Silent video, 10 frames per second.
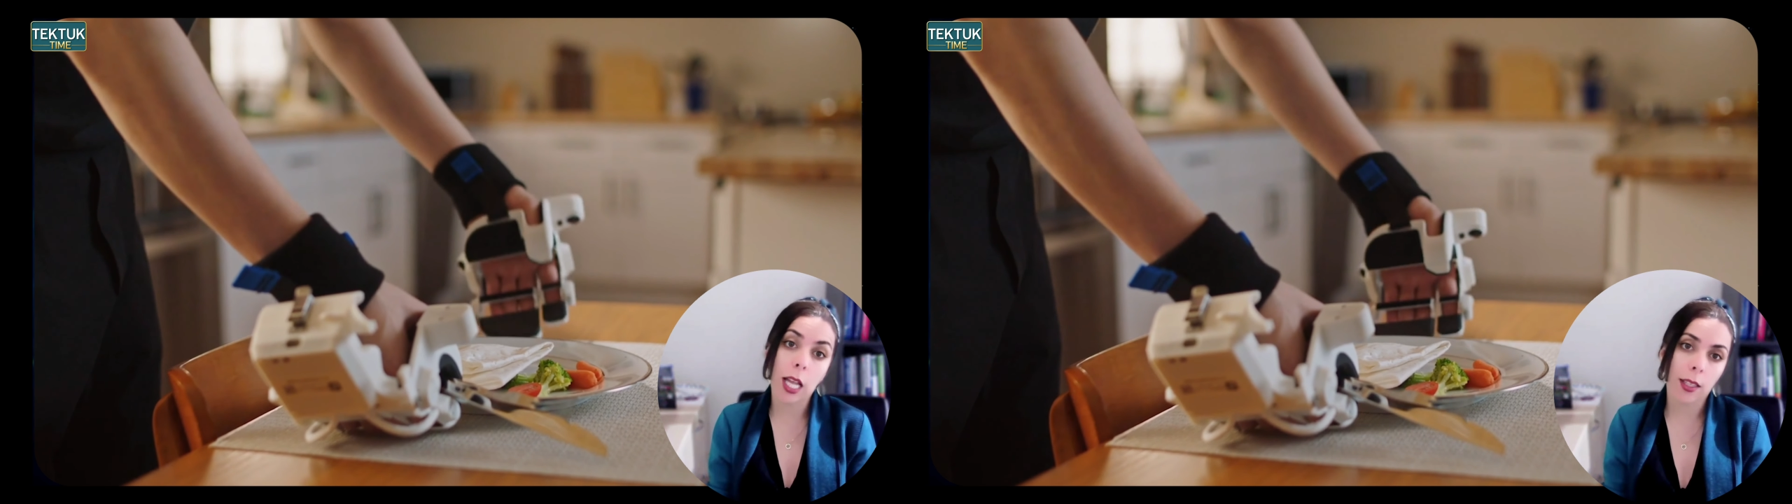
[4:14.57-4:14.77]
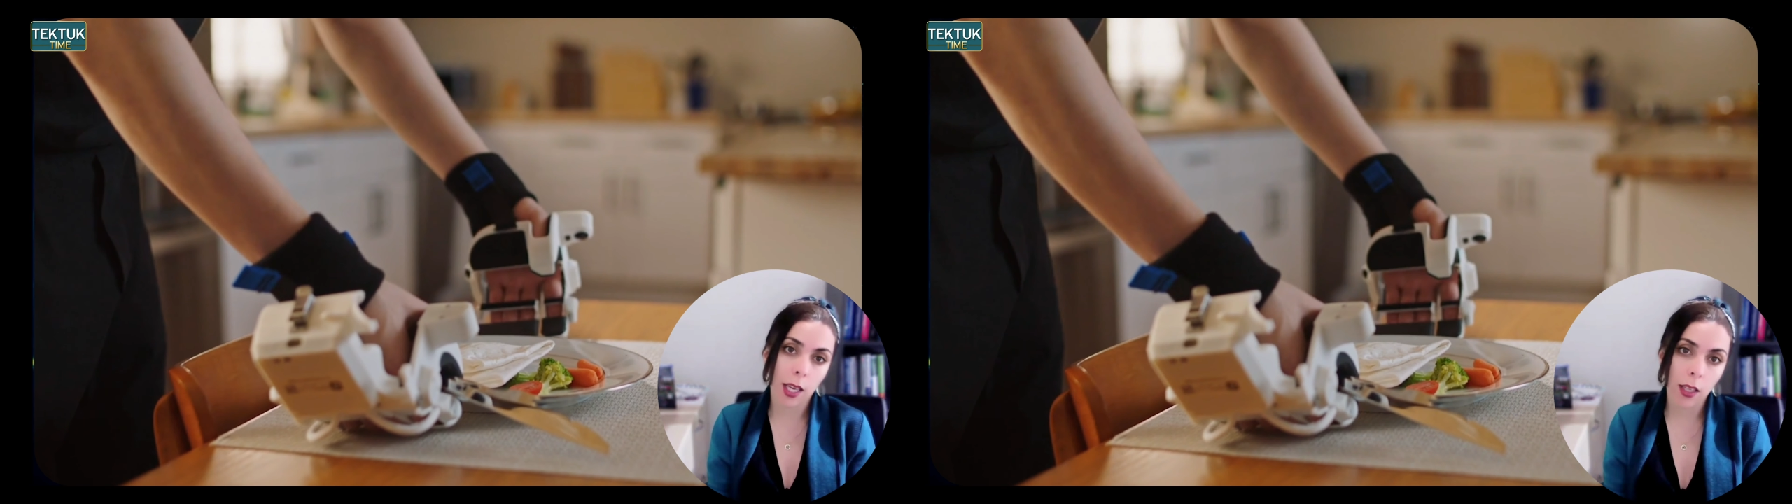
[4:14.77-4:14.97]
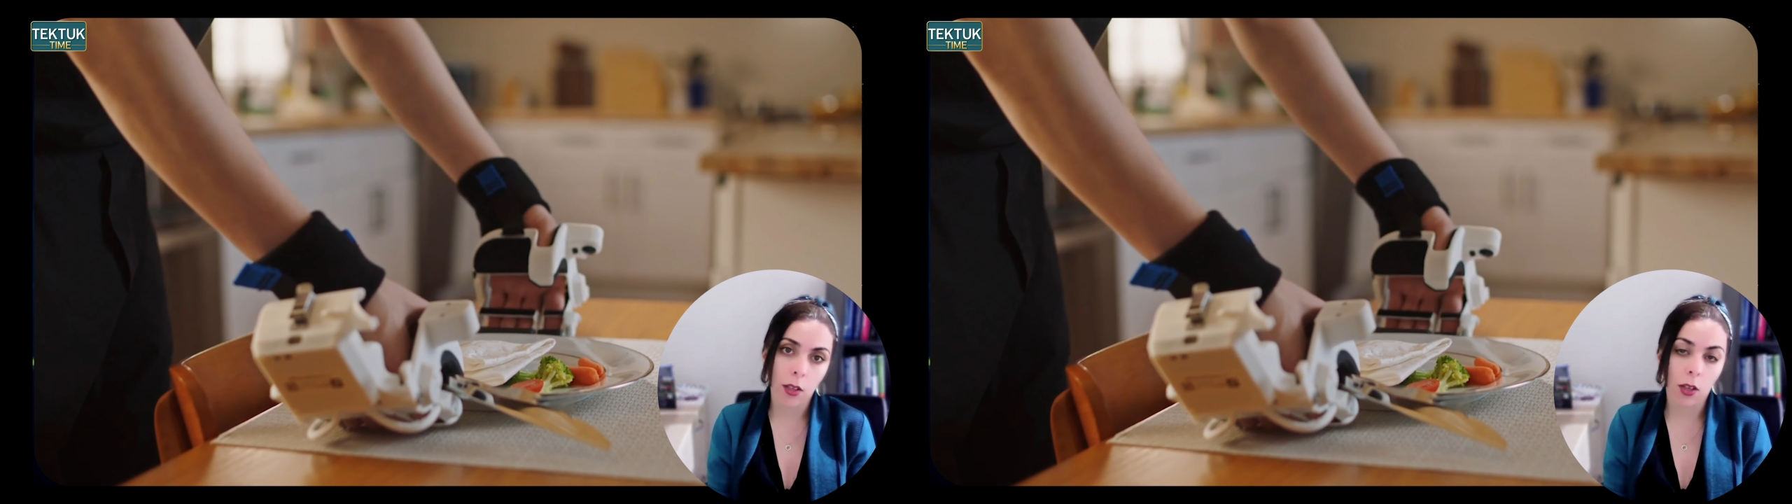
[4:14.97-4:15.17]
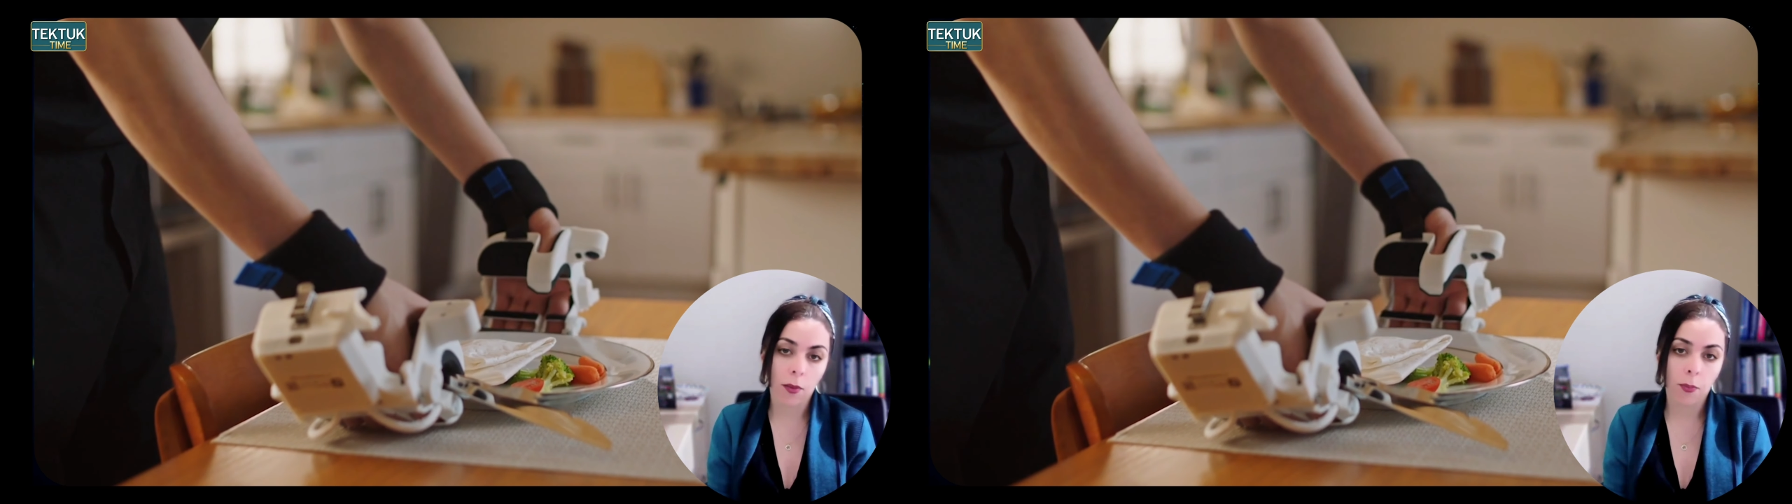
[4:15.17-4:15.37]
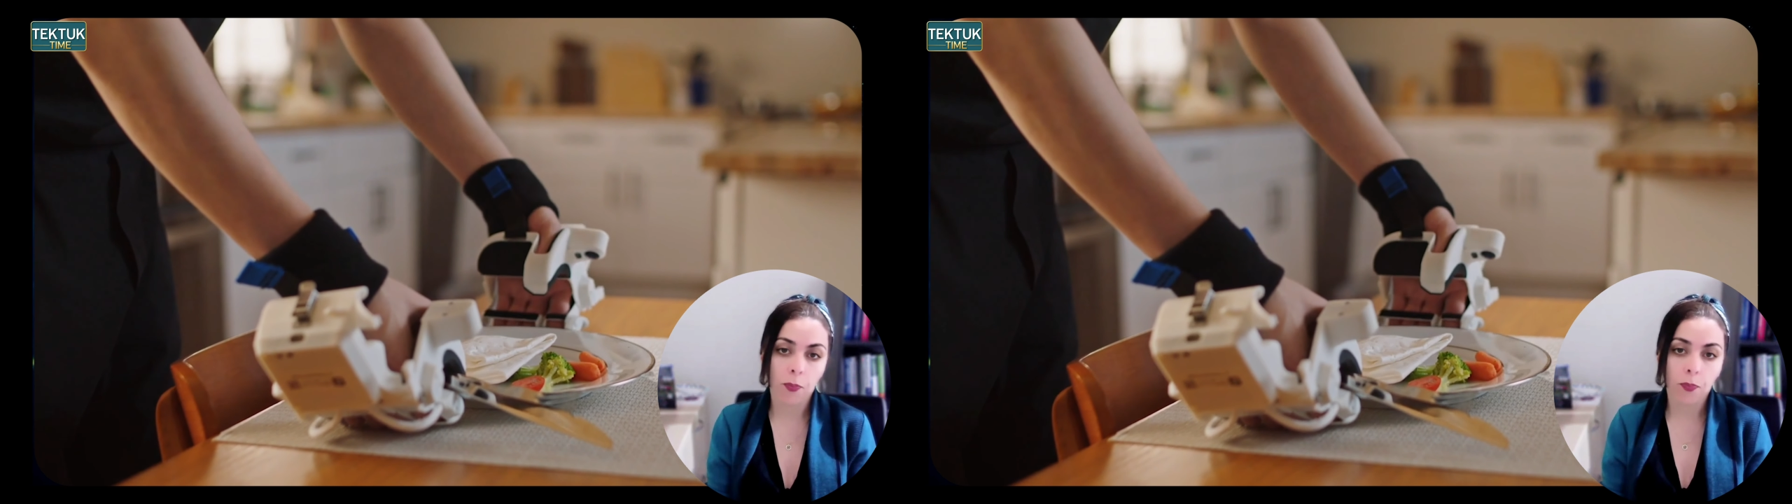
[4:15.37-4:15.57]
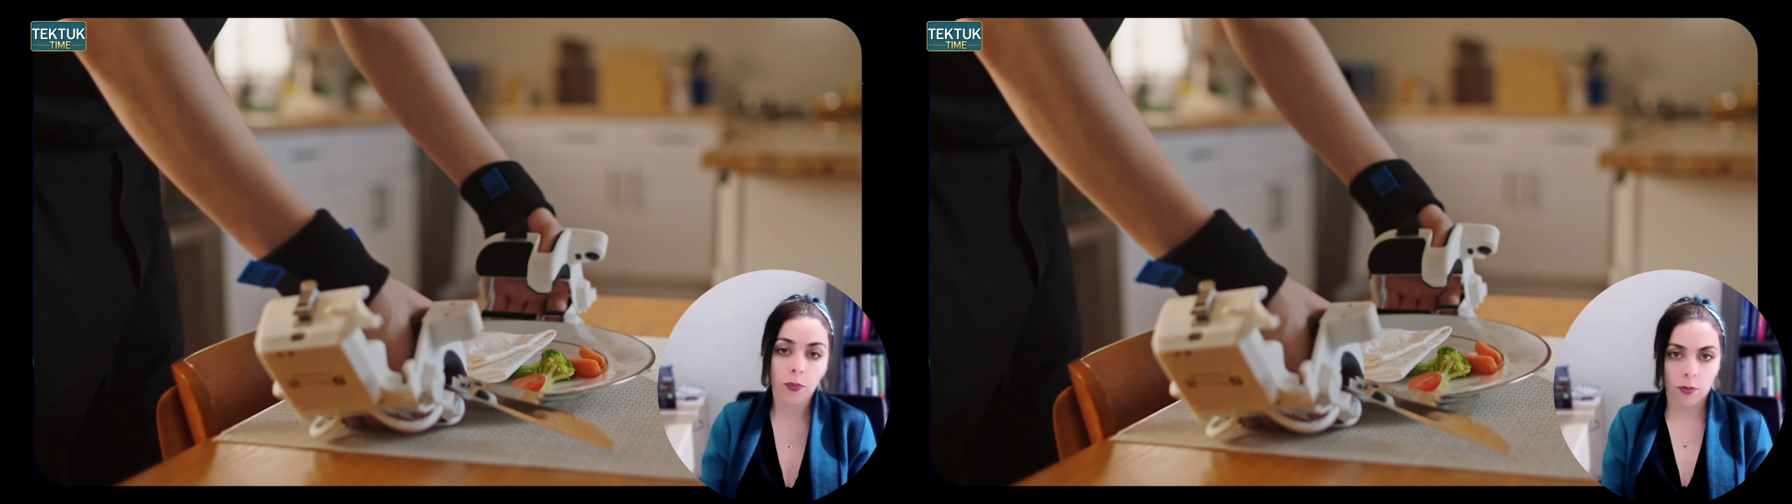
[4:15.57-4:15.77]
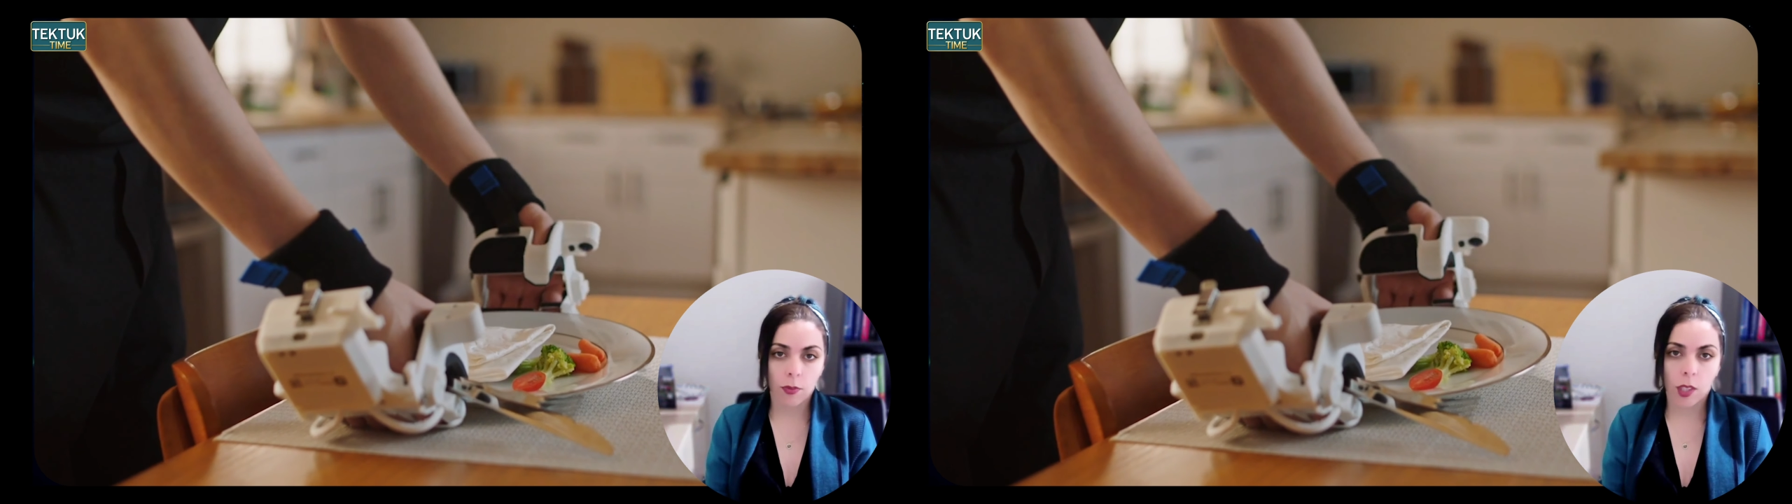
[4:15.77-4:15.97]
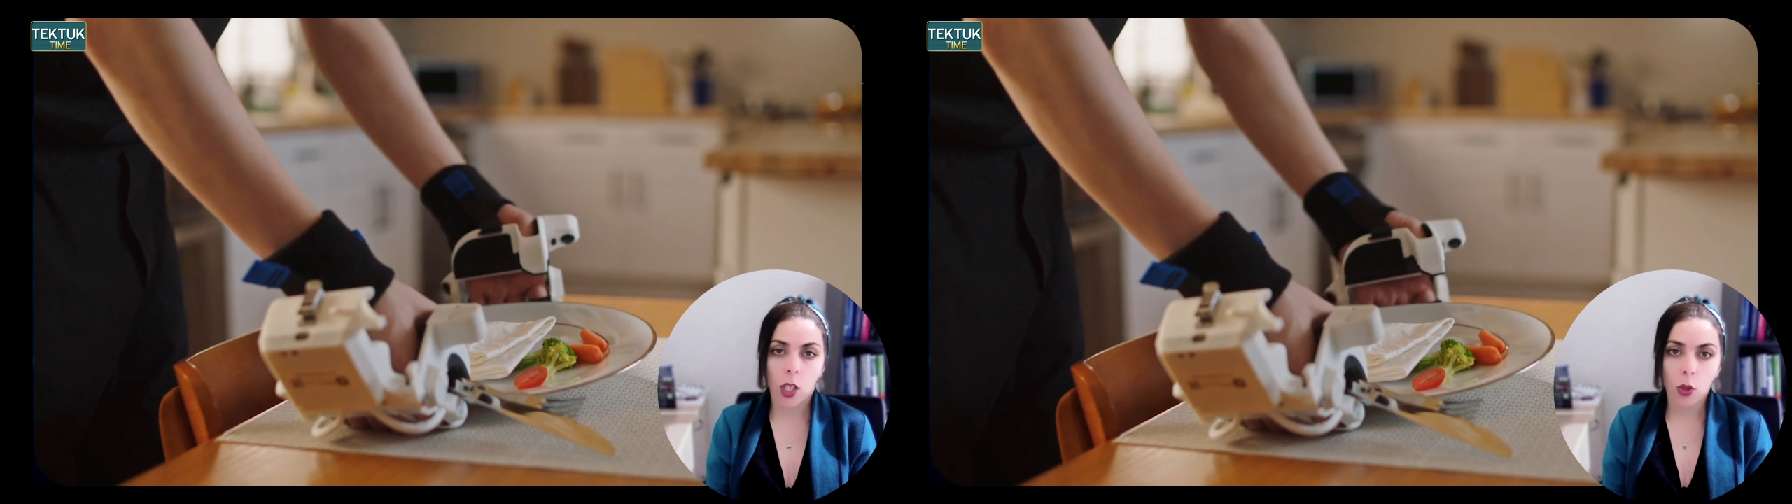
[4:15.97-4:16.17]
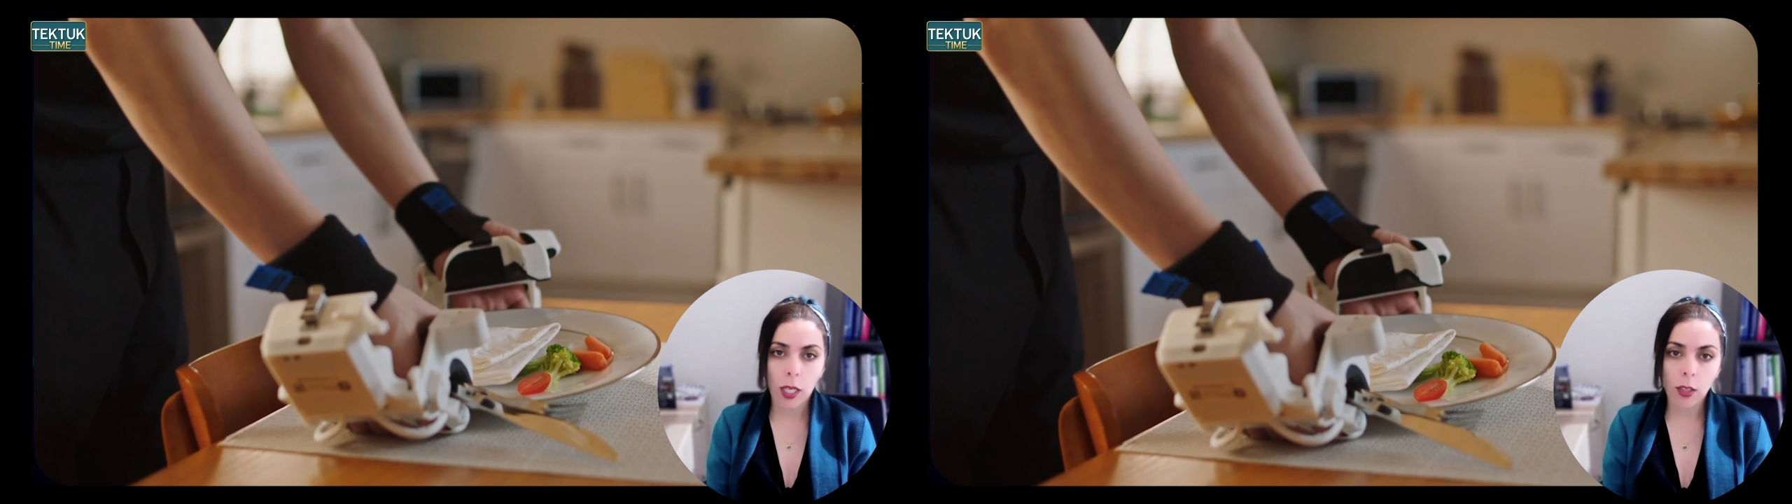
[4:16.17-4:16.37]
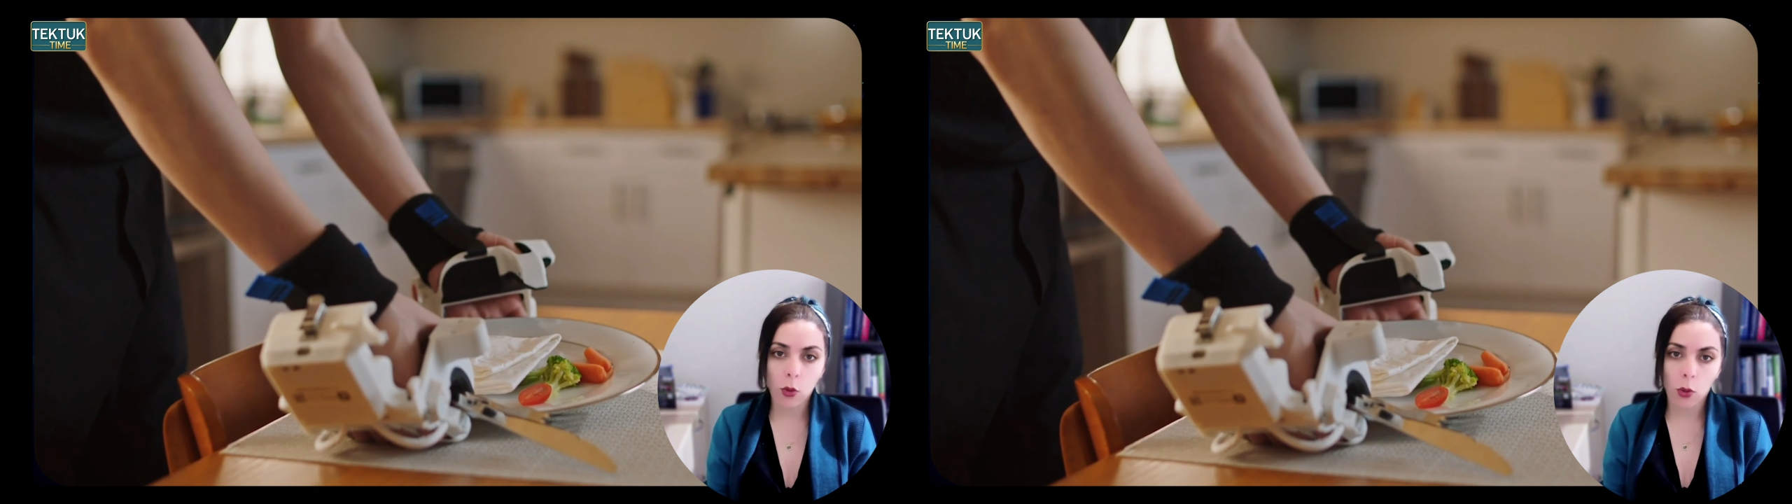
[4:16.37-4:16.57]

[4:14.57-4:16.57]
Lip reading: that data? Human